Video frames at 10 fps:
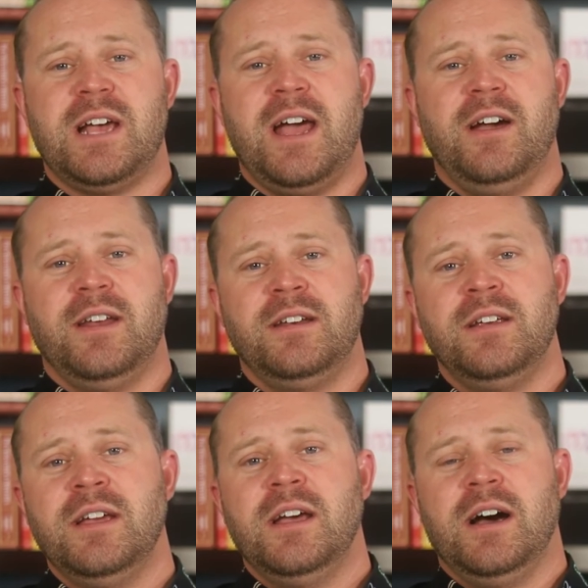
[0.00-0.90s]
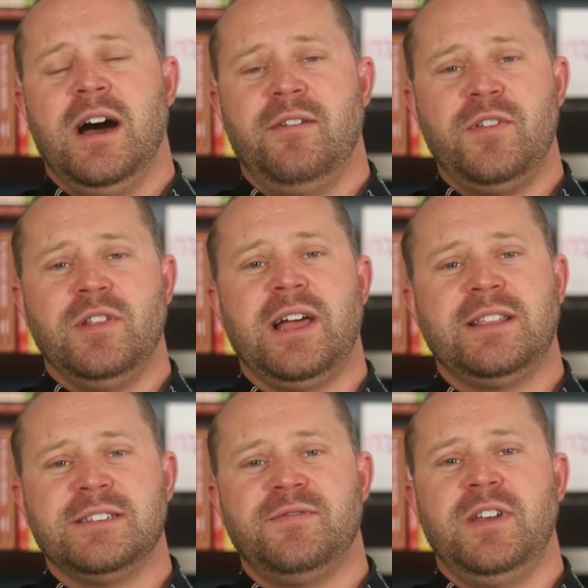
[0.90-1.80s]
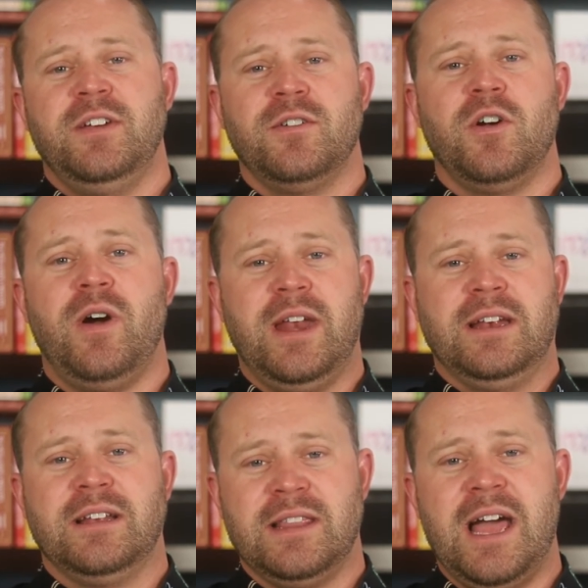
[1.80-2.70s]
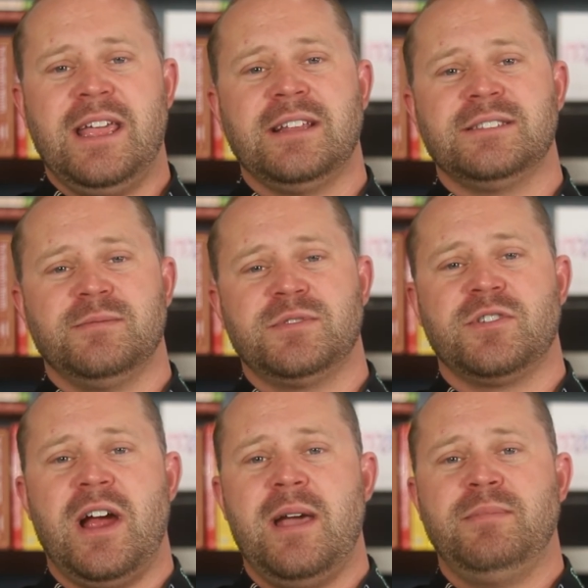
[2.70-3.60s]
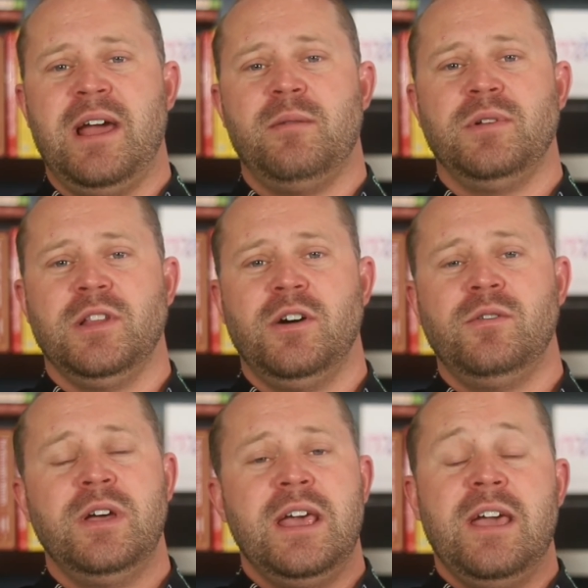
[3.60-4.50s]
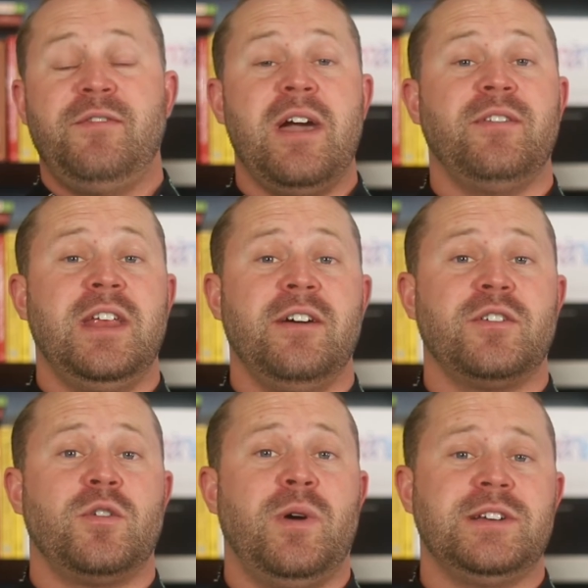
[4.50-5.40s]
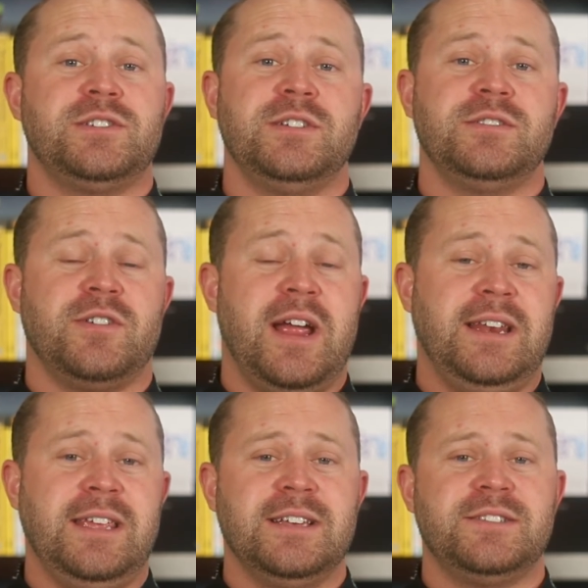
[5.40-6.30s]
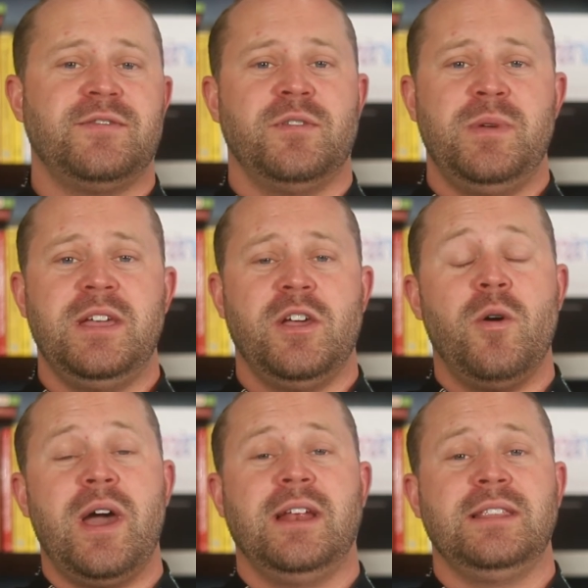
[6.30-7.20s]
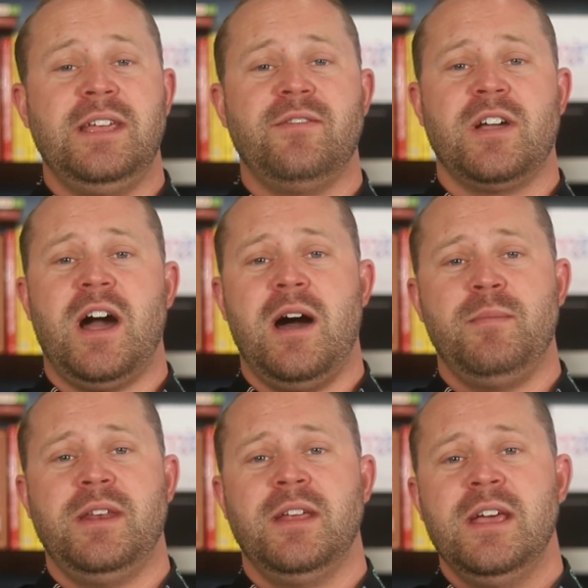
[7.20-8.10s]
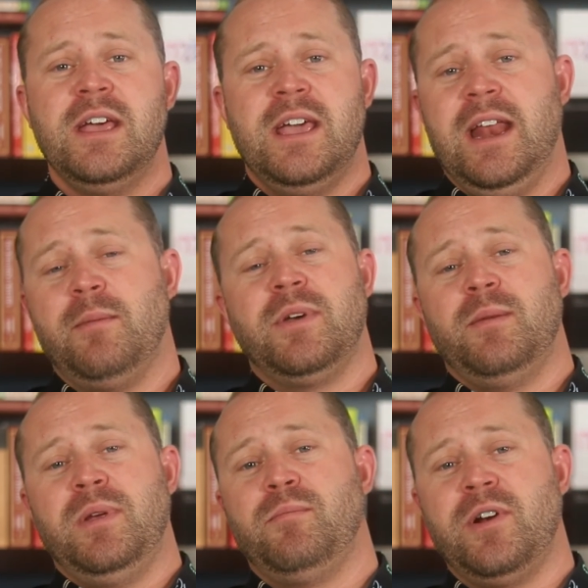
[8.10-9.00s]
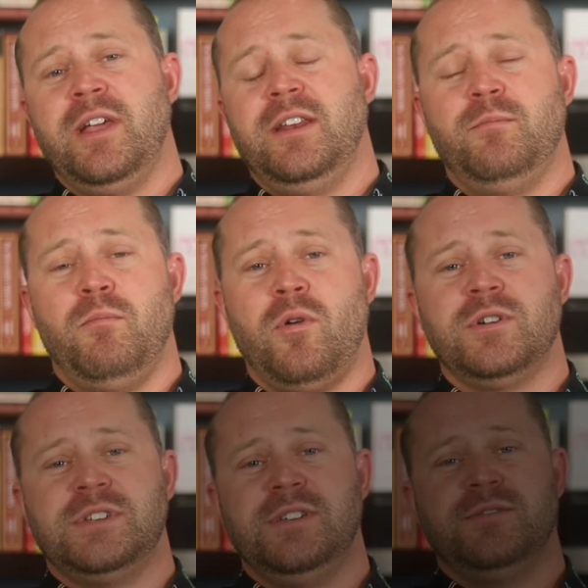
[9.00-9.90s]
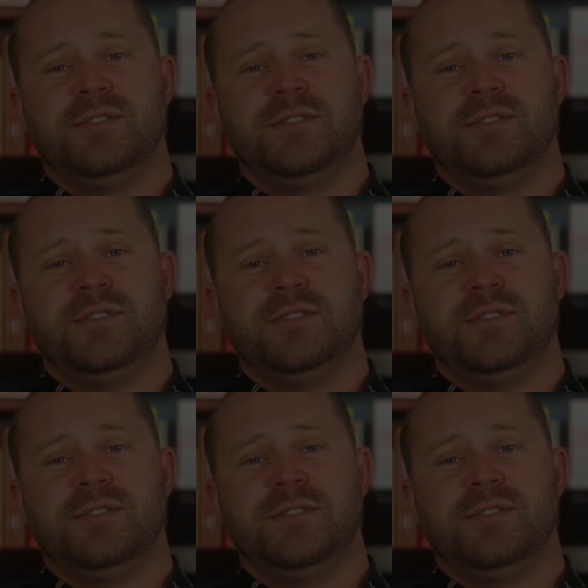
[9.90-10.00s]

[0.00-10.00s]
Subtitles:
eye on. If you like this video, go ahead and like and subscribe down below. If you have any other questions or ideas for me, go ahead and leave a comment, and I'm going to be bringing more to you